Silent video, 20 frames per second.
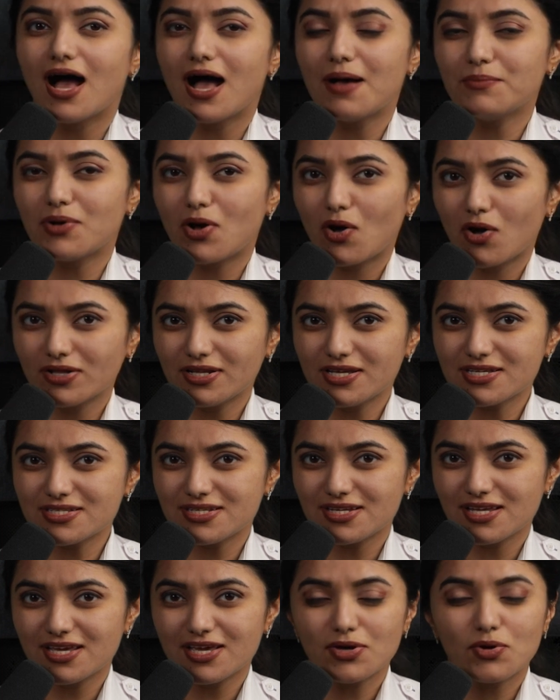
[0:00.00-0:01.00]
I'm
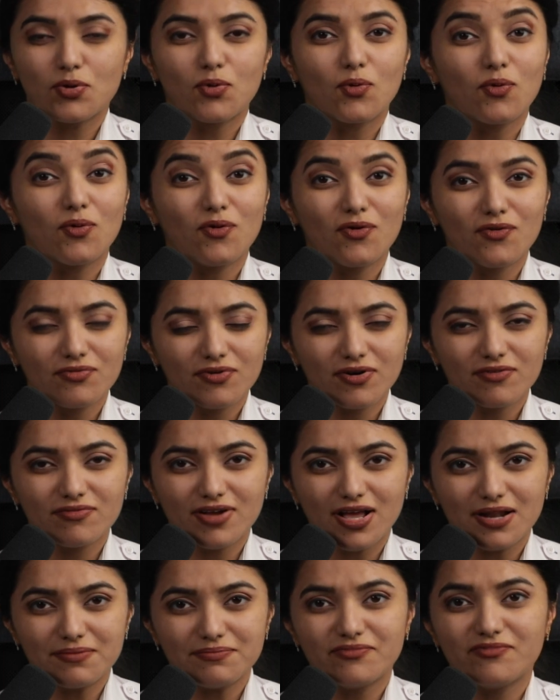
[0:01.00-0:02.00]
honestly
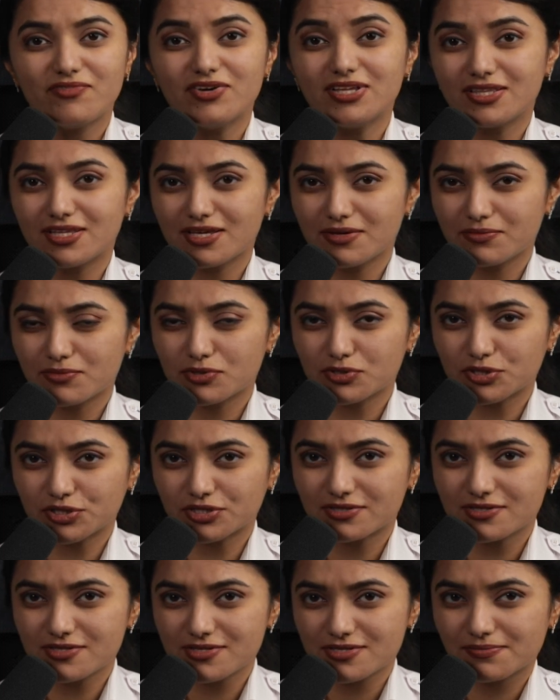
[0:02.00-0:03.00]
overwhelmed with
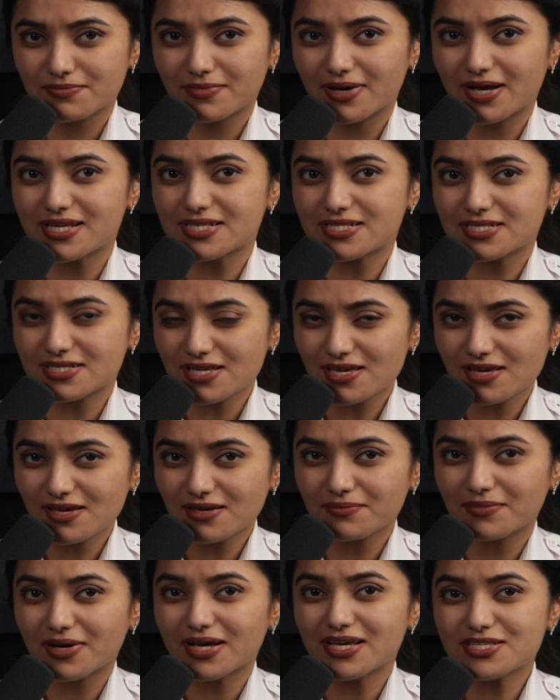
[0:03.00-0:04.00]
emotions by
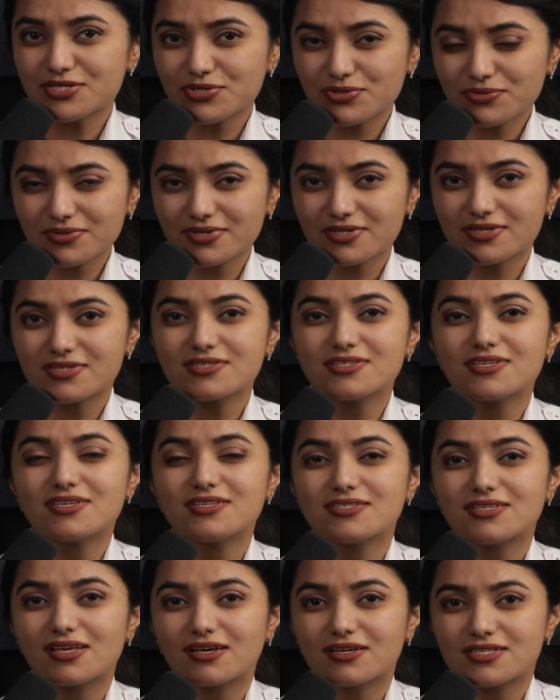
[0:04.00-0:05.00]
seeing my students
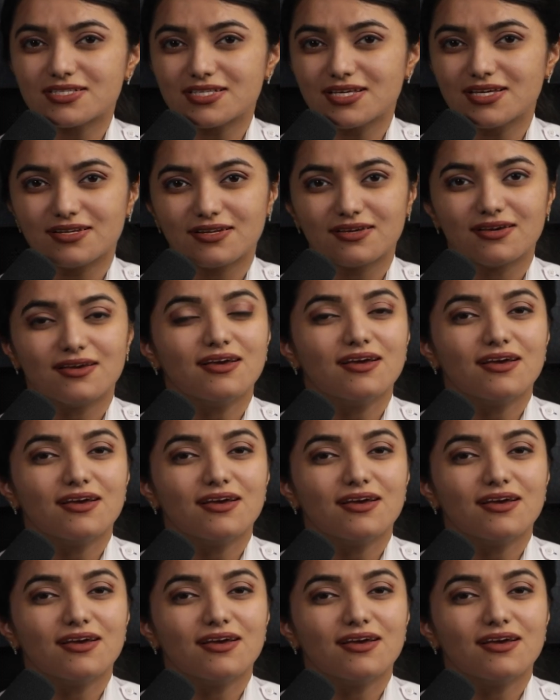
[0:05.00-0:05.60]
succeed.